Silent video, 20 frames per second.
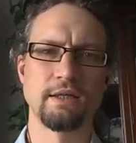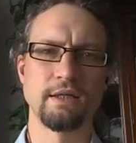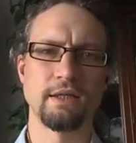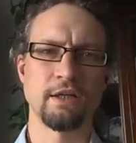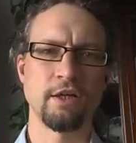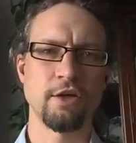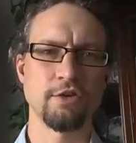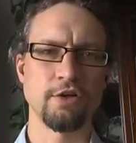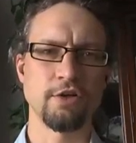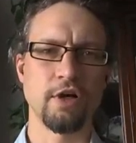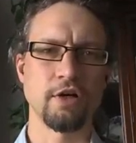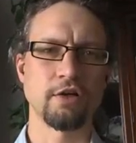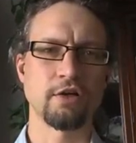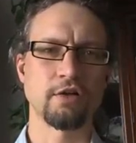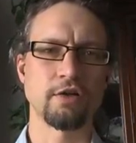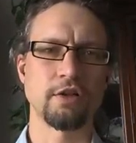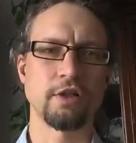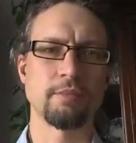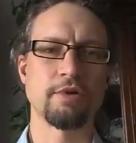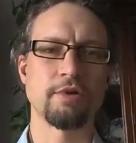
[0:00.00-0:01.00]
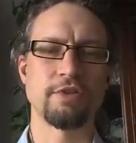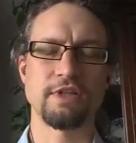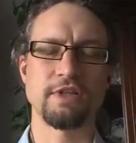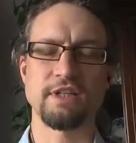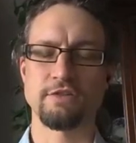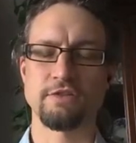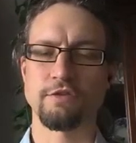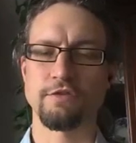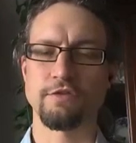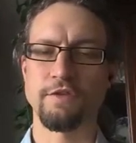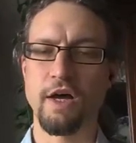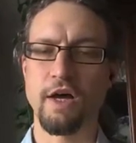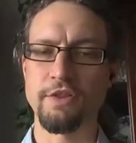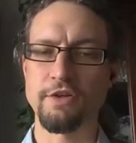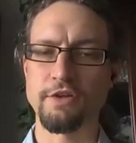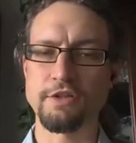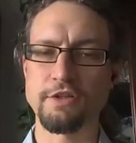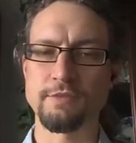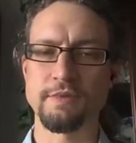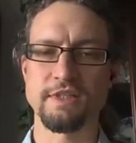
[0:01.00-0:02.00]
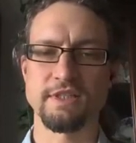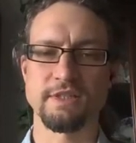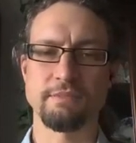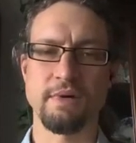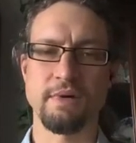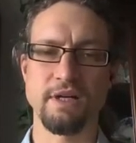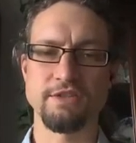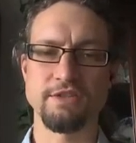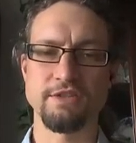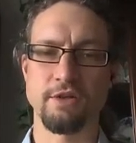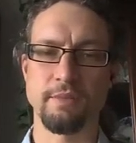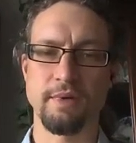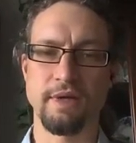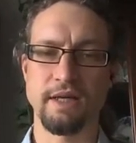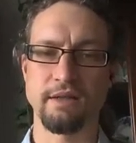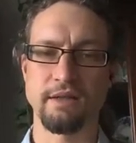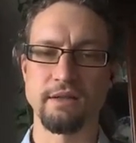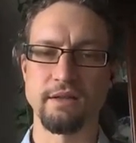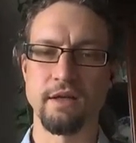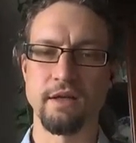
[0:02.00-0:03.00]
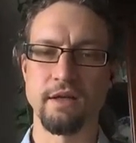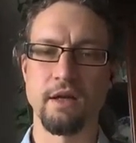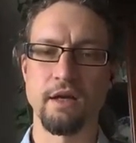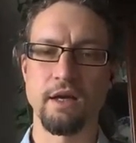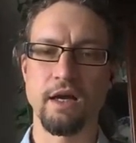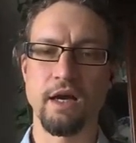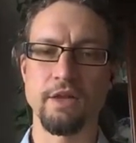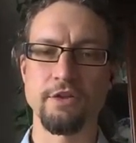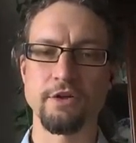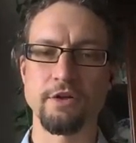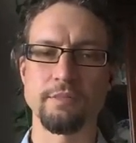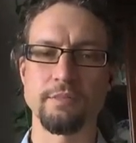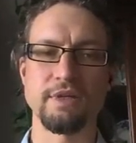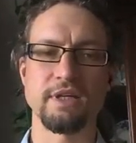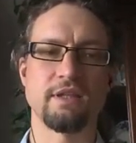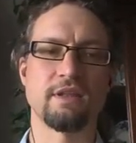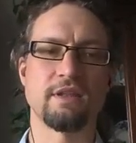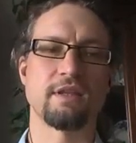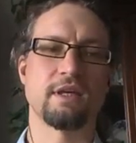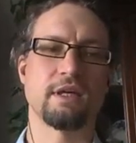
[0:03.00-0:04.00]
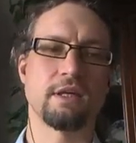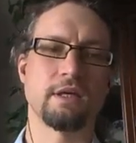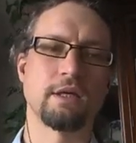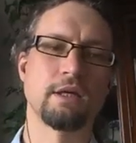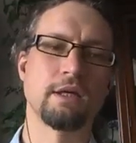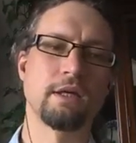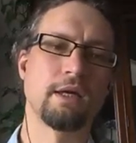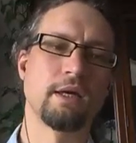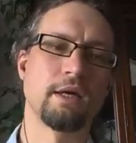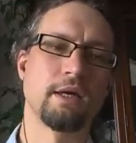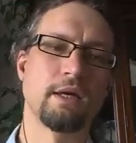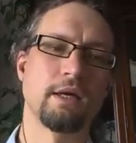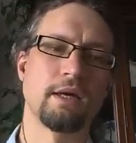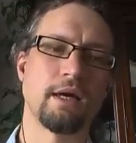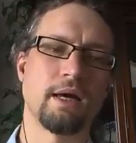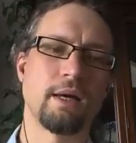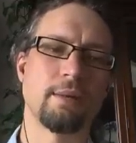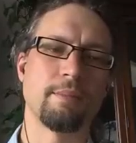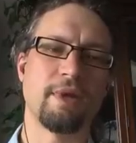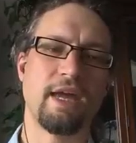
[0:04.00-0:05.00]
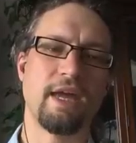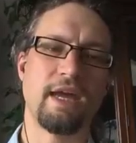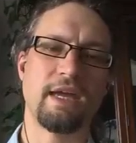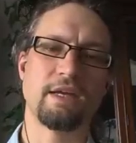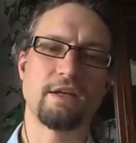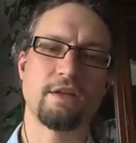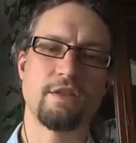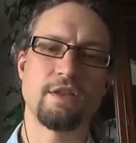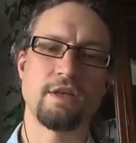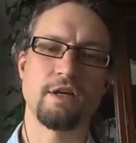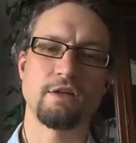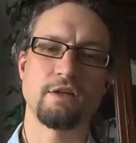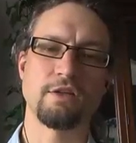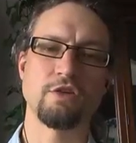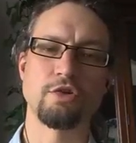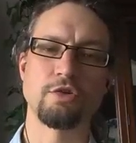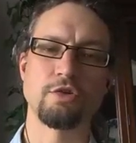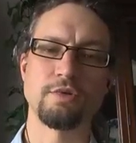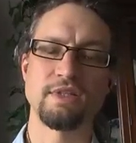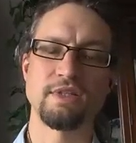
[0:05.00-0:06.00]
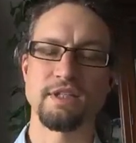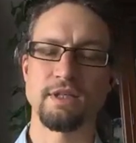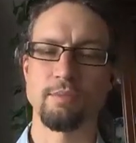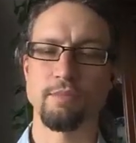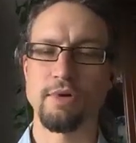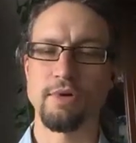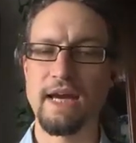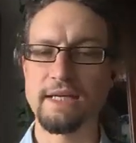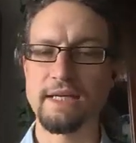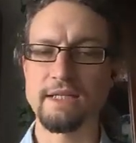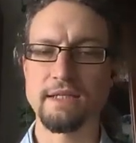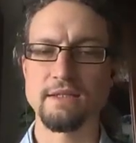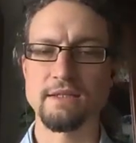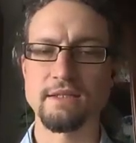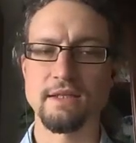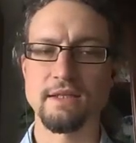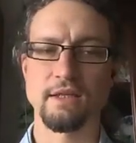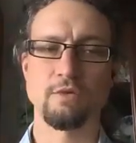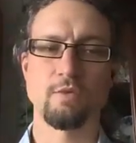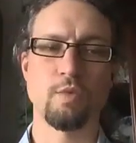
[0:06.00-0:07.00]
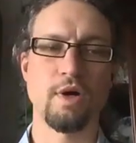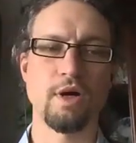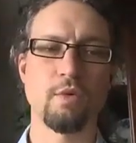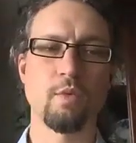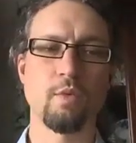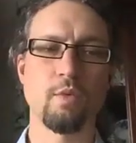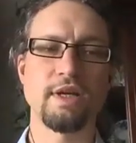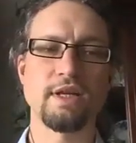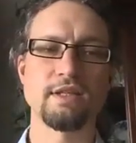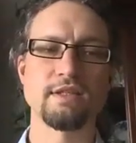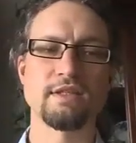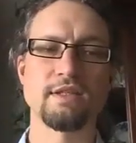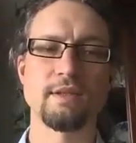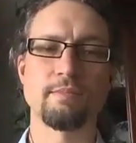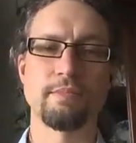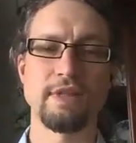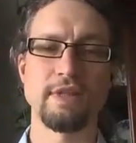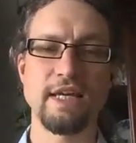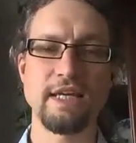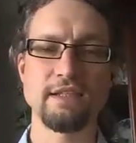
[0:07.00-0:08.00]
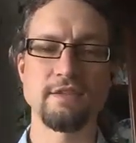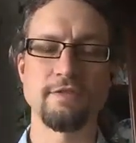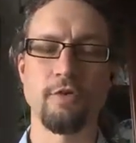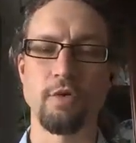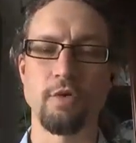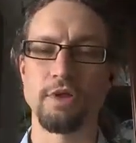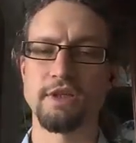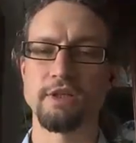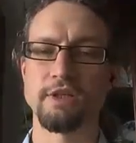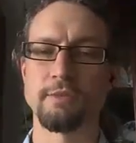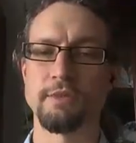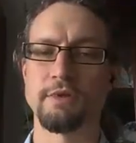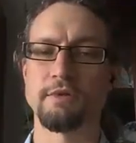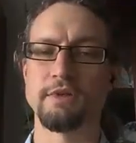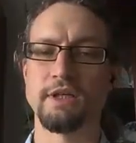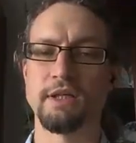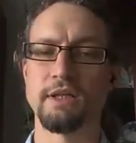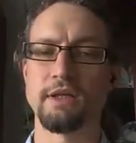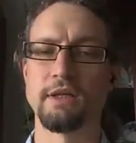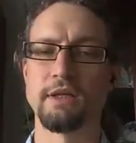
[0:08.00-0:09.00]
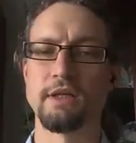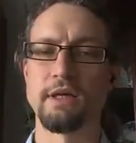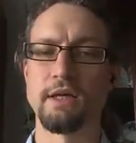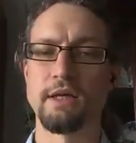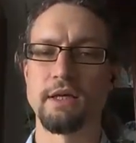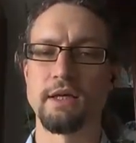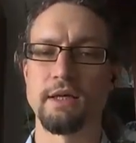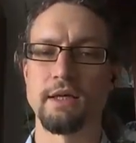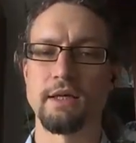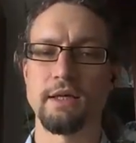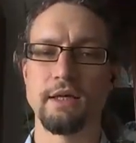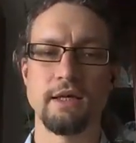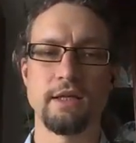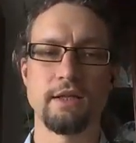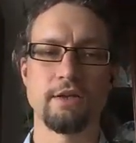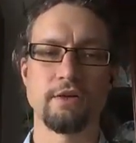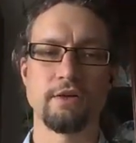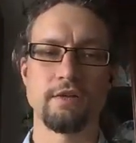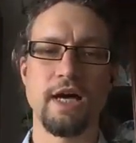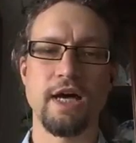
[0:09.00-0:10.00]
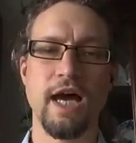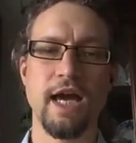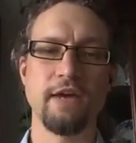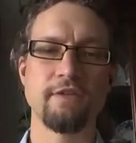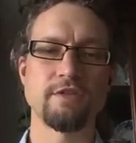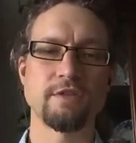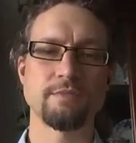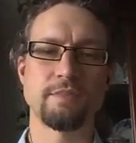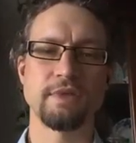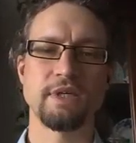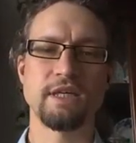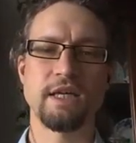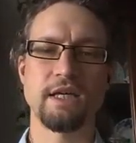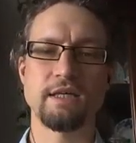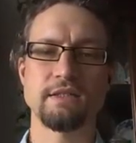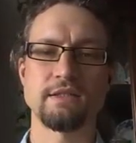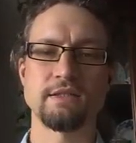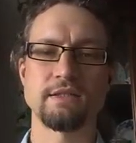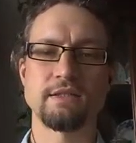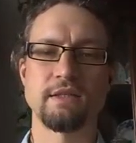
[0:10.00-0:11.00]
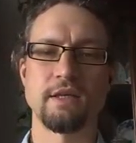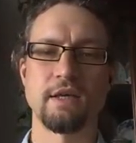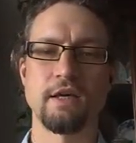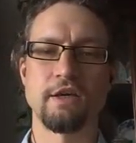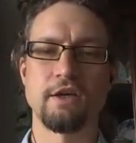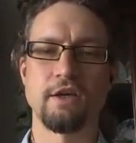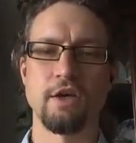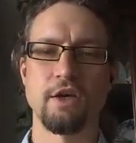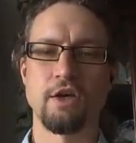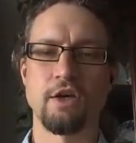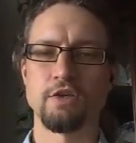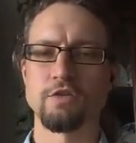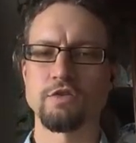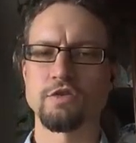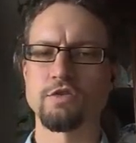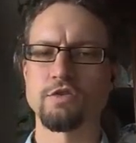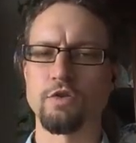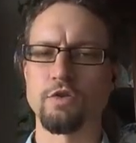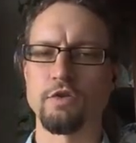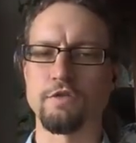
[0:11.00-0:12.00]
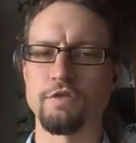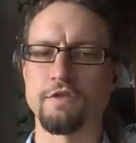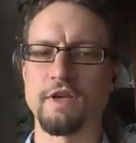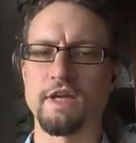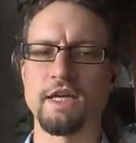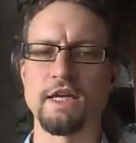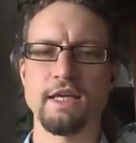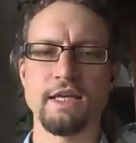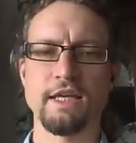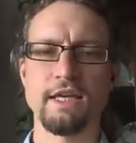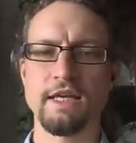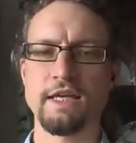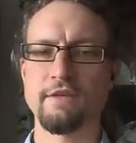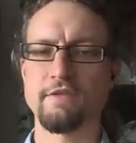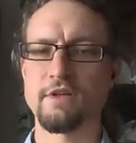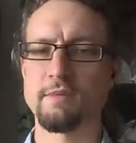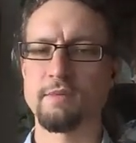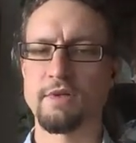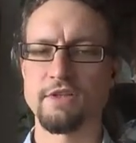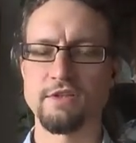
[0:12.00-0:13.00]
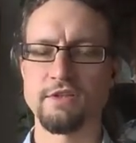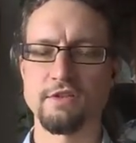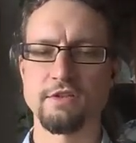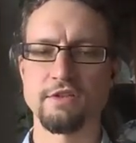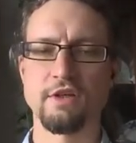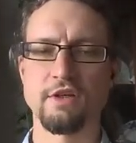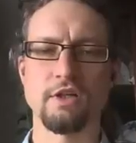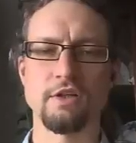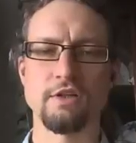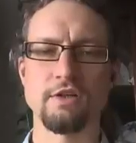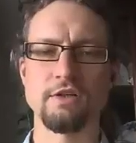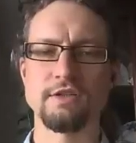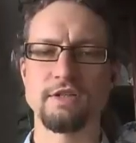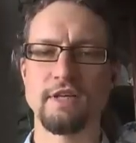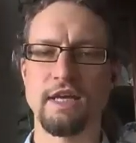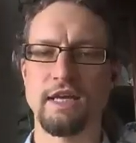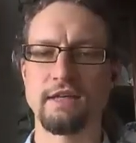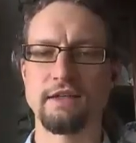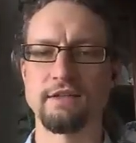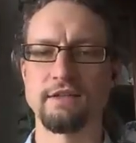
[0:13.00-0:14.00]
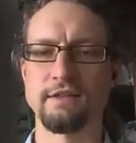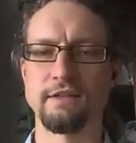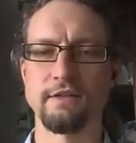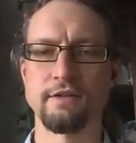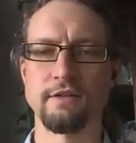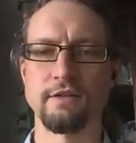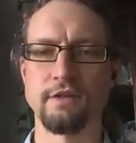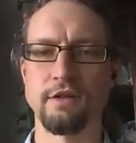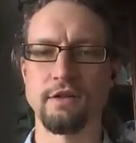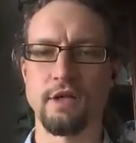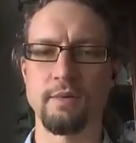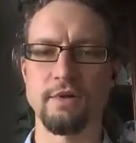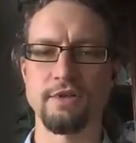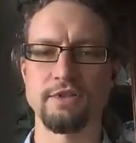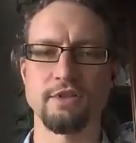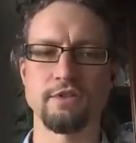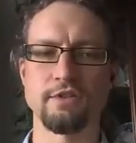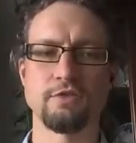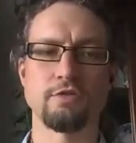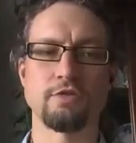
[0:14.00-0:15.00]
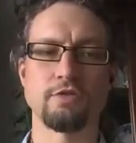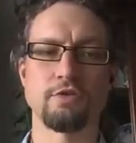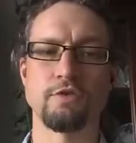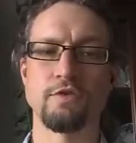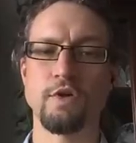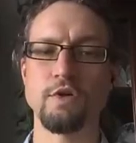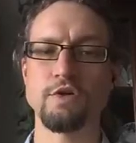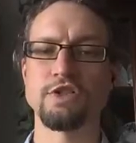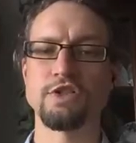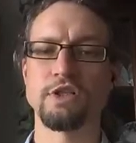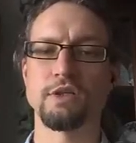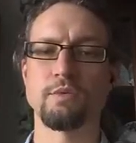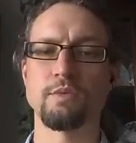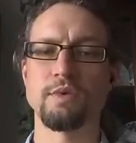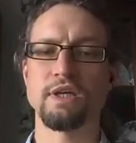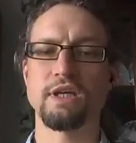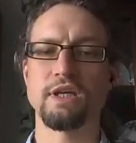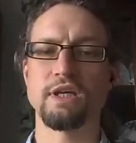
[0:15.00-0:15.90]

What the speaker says: another article about the Desert Fathers, because monks are my other big thing, and their Eucharistic practice, and what is the place of Holy Communion in their lives, because you sort of, even amongst scholars and amongst those who do devotion,